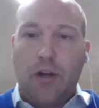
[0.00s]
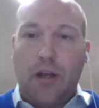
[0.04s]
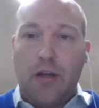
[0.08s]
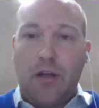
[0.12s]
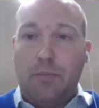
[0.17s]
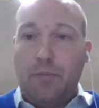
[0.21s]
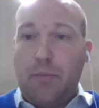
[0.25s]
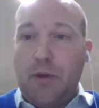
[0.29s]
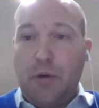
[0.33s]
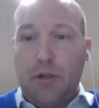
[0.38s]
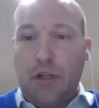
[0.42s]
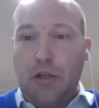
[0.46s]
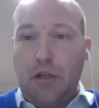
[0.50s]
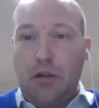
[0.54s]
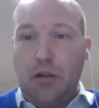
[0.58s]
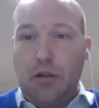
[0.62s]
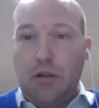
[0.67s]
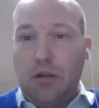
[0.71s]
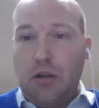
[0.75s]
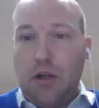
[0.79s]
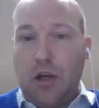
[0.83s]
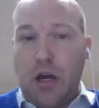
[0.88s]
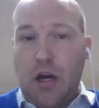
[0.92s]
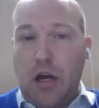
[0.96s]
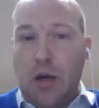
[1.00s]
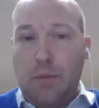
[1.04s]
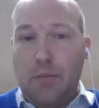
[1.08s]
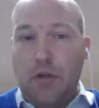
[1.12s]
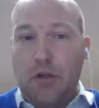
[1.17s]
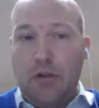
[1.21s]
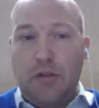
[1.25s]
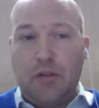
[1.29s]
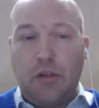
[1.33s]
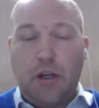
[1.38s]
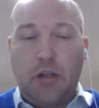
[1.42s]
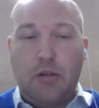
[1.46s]
building
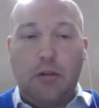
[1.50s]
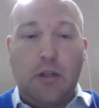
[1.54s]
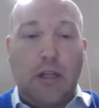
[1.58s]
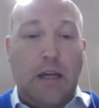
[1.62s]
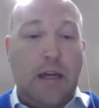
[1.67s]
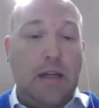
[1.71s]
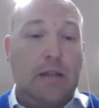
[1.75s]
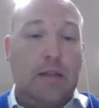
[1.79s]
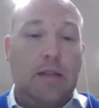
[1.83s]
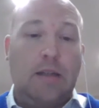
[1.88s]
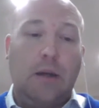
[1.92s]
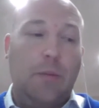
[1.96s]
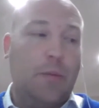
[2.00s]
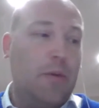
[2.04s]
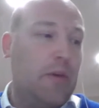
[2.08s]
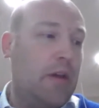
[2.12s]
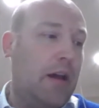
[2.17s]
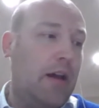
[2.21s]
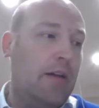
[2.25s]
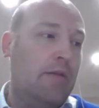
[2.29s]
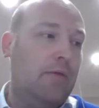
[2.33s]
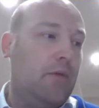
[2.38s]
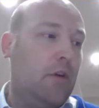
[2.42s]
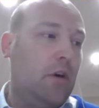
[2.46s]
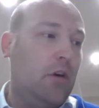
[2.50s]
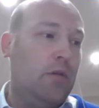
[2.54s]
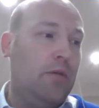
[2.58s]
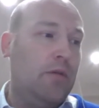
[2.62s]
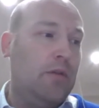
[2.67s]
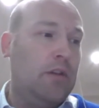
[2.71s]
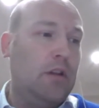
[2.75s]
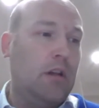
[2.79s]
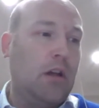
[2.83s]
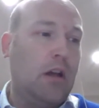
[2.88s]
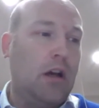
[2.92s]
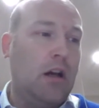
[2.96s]
new cycle lanes. Some of that
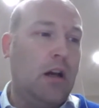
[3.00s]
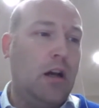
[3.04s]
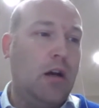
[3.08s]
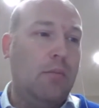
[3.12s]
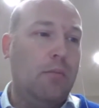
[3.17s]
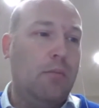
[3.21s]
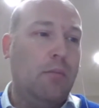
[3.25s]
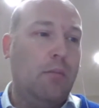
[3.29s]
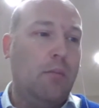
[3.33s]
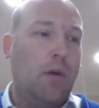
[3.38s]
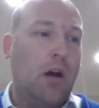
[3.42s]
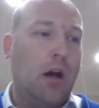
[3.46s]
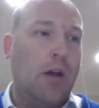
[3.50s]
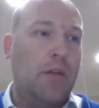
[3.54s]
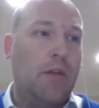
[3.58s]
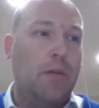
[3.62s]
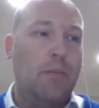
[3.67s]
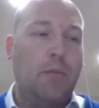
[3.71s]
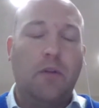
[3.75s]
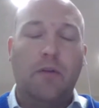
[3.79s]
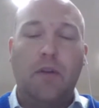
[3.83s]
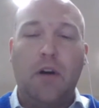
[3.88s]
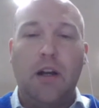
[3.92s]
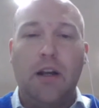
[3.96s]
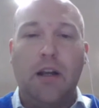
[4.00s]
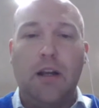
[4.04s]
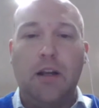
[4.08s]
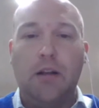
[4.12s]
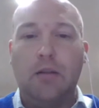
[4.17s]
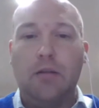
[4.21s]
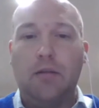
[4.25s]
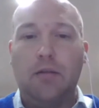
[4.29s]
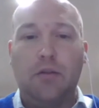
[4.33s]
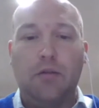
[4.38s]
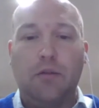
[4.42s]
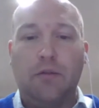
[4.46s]
involves
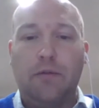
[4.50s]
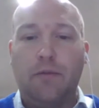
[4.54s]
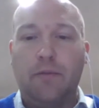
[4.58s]
providing sort of